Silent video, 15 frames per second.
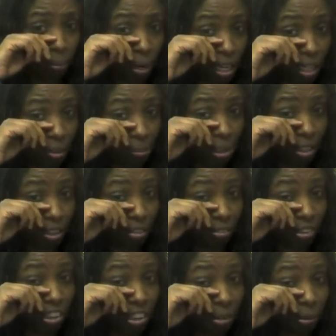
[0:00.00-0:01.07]
reminded me
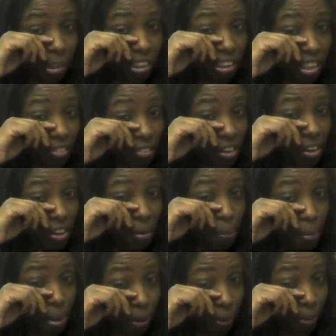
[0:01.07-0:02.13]
of some stuff here in
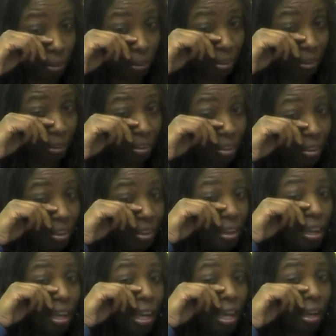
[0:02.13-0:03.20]
America,
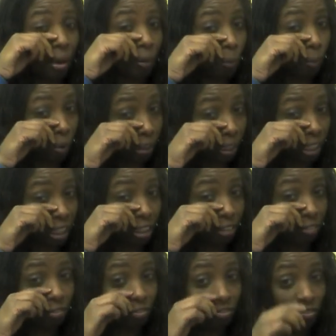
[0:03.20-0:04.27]
and I wanted
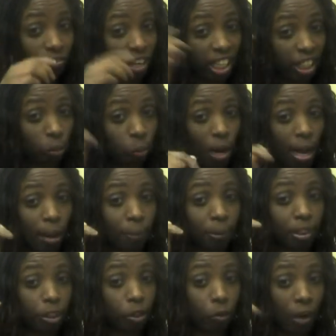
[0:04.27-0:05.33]
his
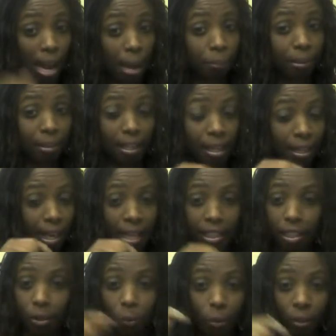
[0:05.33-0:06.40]
rap scrapped. Like I
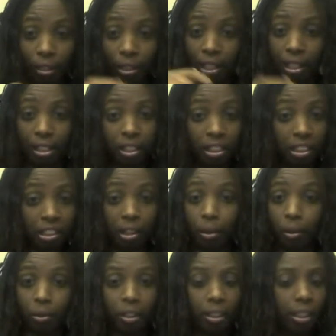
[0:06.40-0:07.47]
didn't want it in the
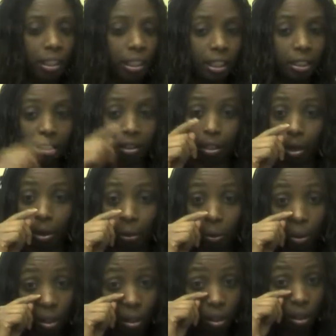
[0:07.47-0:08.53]
song. It needed to go.
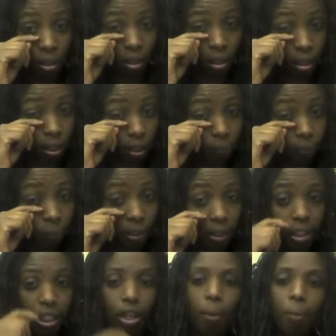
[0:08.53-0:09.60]

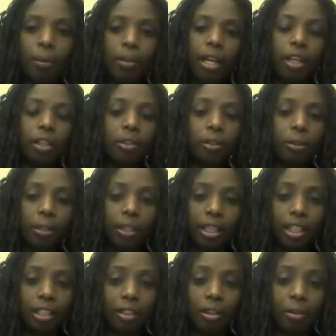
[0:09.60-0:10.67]
Zico pronounced
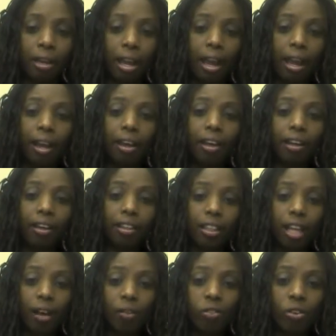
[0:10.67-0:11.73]
cookie as cookie,
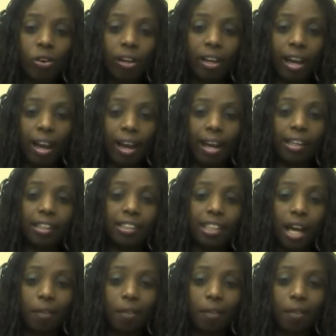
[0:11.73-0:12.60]
tough cookie,